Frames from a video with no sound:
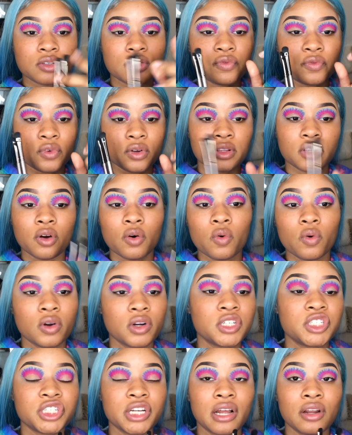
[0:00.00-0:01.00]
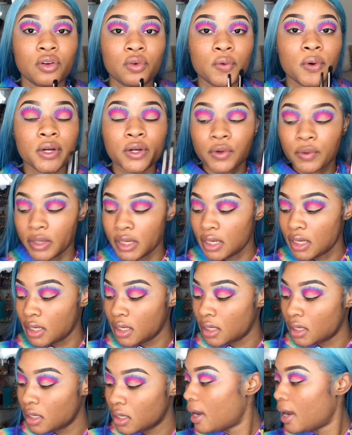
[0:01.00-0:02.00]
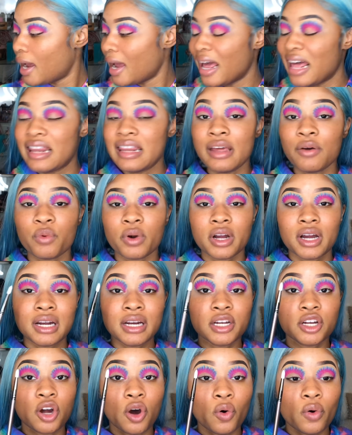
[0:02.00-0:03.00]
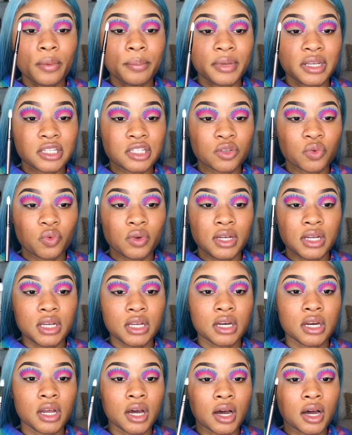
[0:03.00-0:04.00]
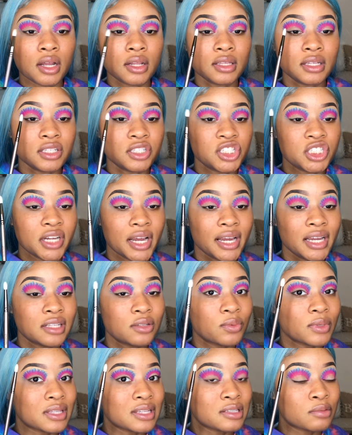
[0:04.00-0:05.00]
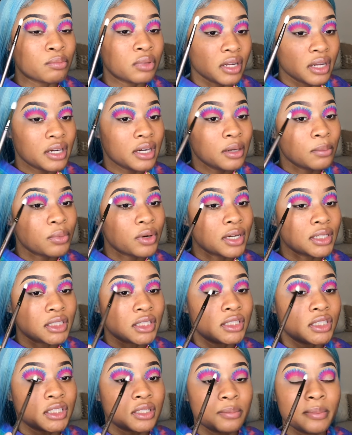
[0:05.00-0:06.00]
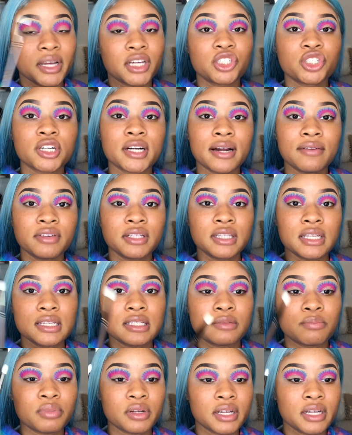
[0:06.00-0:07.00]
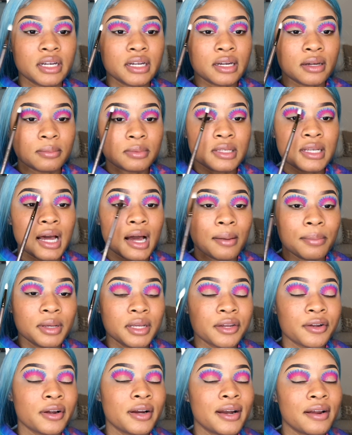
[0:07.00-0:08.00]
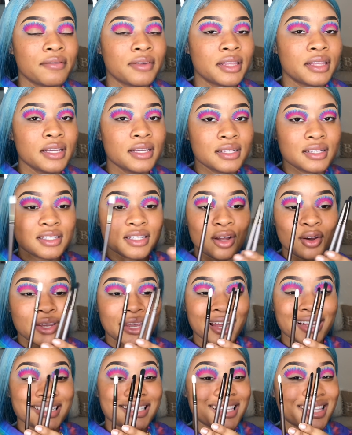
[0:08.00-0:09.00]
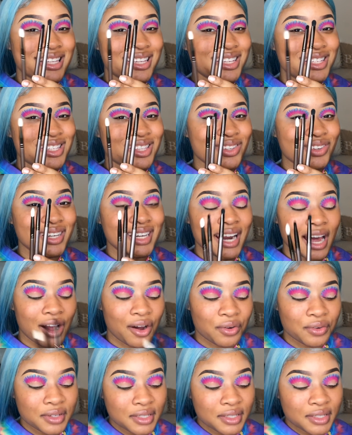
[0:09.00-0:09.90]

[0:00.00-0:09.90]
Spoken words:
for the orange, yellow, and green. And then we're gonna go in between these shades with this blending brush and just make sure everything's blended up top here and everything. So yes, these 3 now.